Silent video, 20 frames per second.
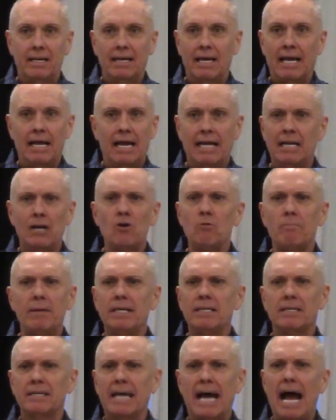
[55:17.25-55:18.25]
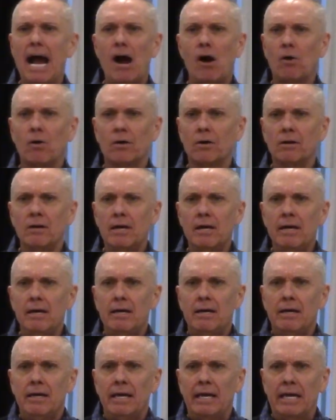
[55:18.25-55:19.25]
Uh, and I don't mean an hour.
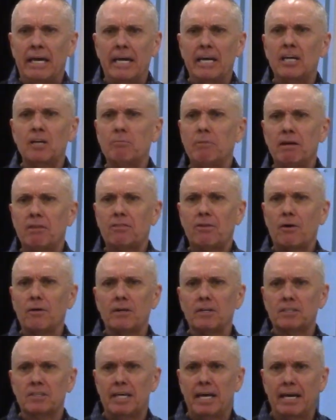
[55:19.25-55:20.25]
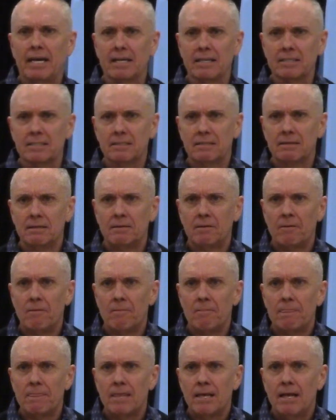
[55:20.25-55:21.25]
It could be 30 seconds.
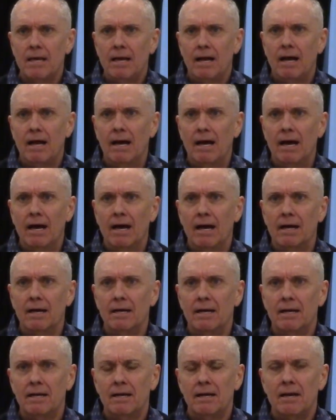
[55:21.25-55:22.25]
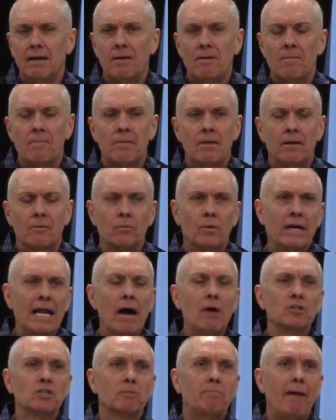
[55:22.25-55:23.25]
Uh, when
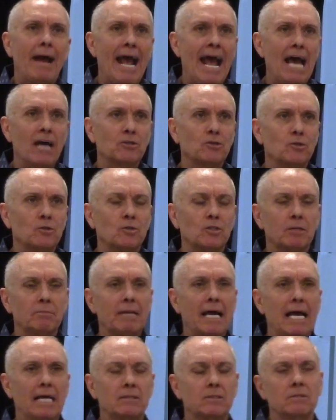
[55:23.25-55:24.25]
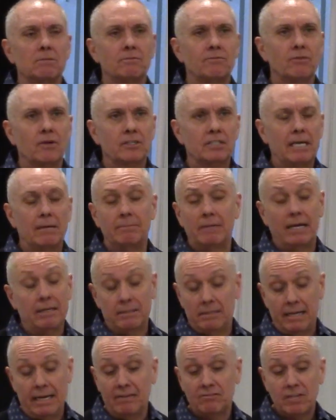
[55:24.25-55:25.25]
I was a pastor, sometimes, for example,
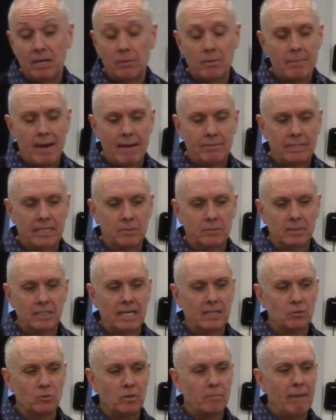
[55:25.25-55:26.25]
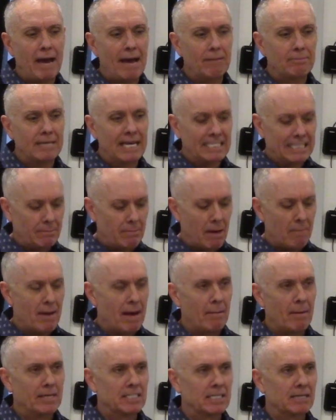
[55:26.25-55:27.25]
not, every time we baptized, sometimes when we baptized, I might
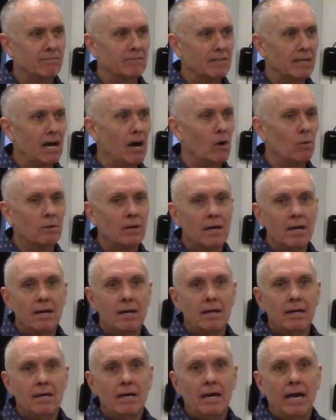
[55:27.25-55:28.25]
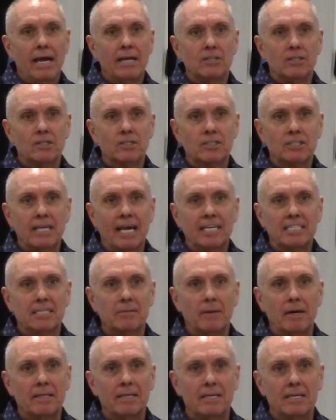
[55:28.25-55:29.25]
make myself a note and just say
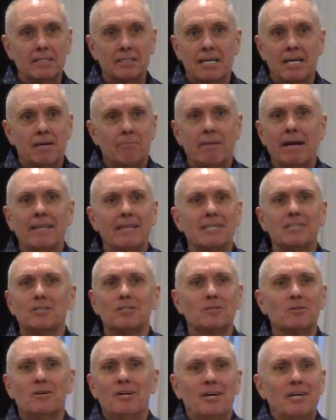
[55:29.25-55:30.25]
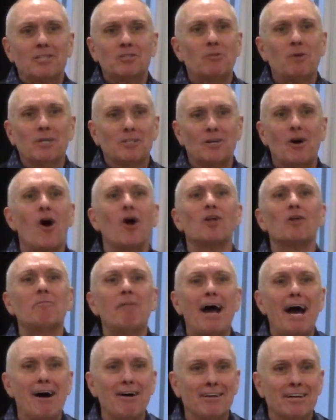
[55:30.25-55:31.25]
something like this. Man, this is, this is what it's all
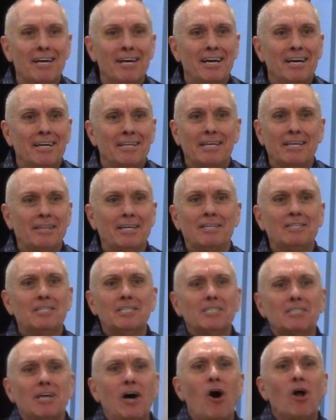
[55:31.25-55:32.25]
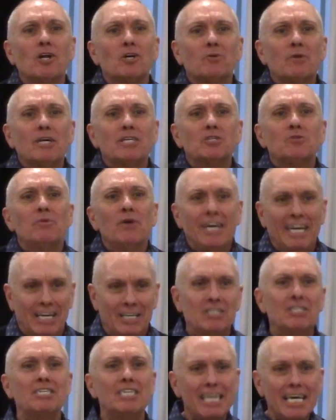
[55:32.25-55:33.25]
about. This is the only reason we
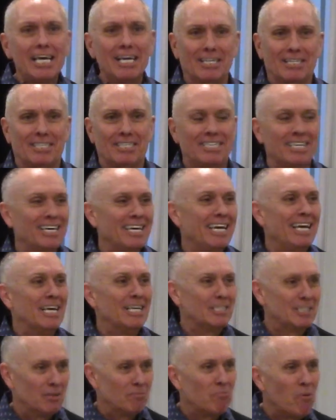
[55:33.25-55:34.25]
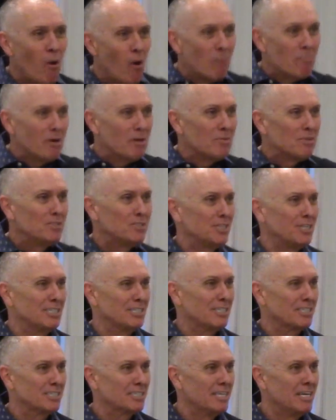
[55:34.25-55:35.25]
exist is to point people to
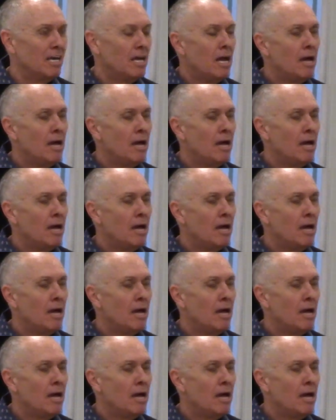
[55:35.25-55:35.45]
Jesus.